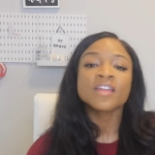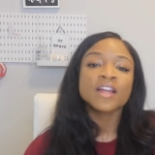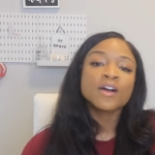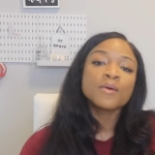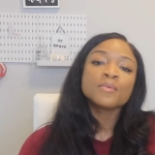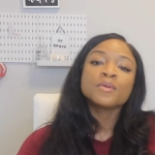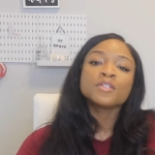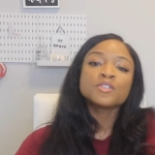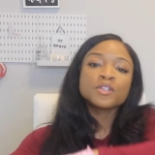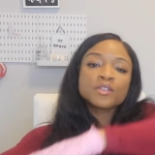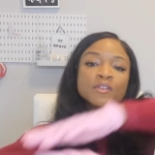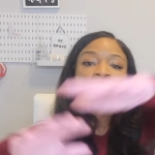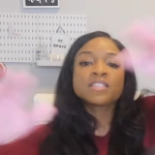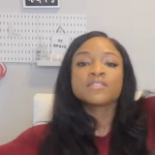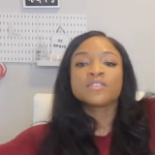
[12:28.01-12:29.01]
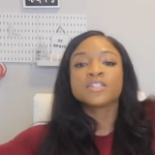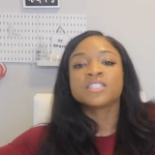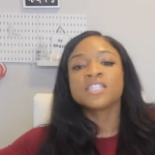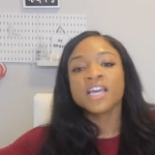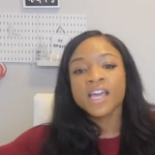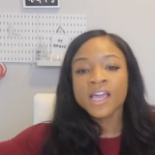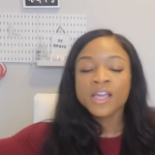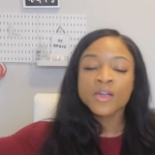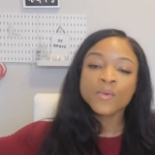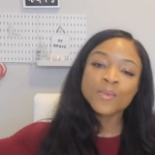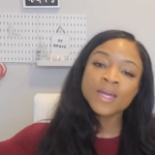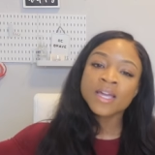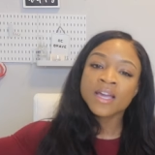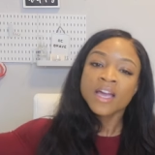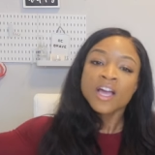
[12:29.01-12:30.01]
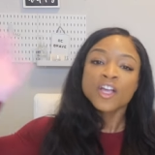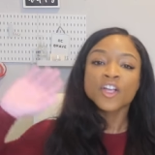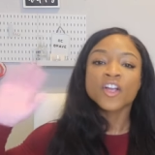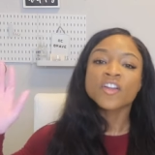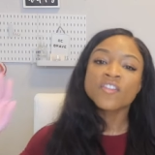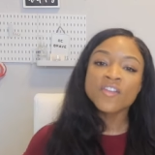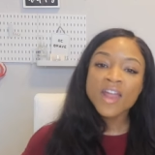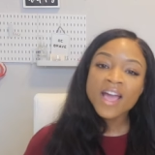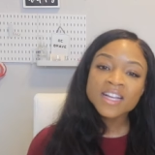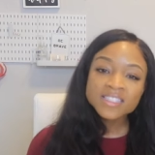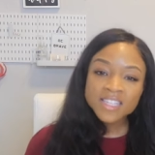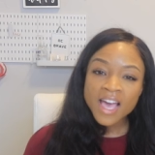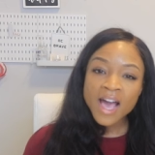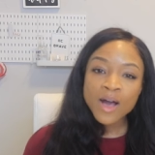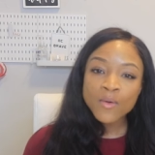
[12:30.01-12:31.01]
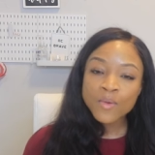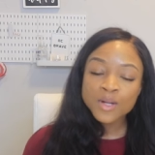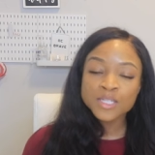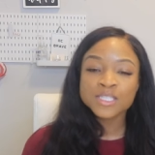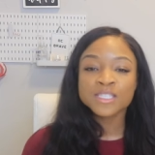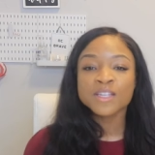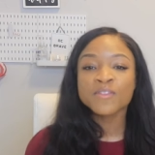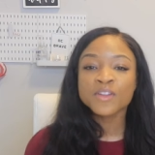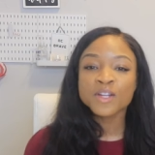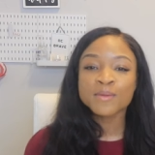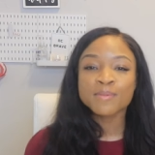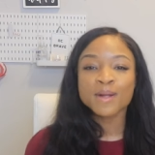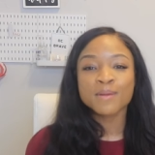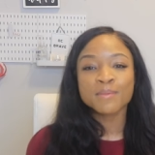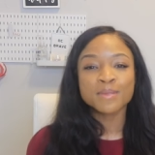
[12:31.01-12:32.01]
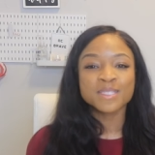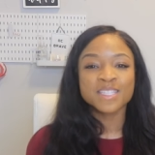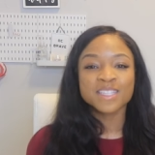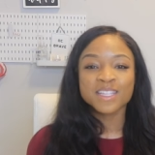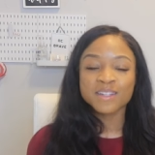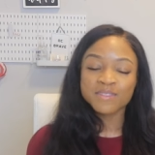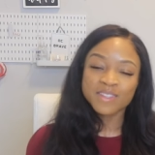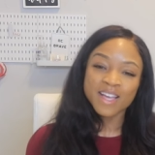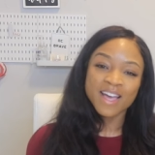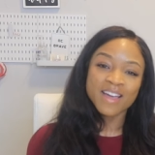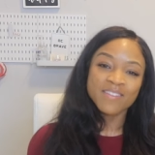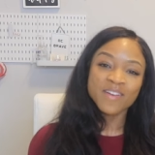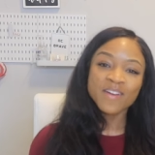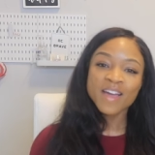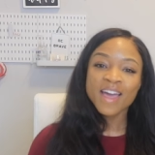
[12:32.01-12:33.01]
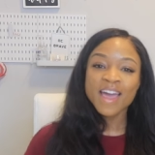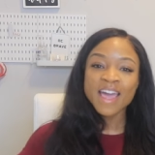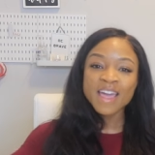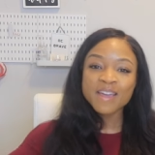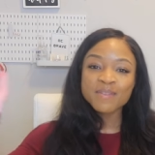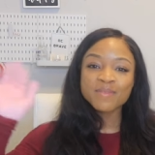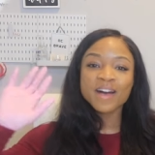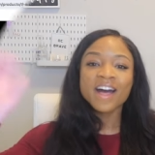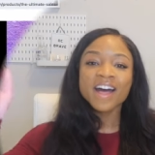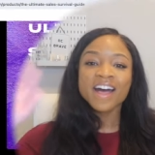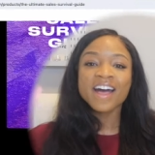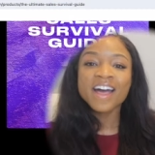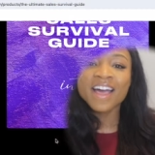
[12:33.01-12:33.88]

And I hope you enjoy the rest of your day, your week, your next hour. Just living your purpose and love life. Okay, bye.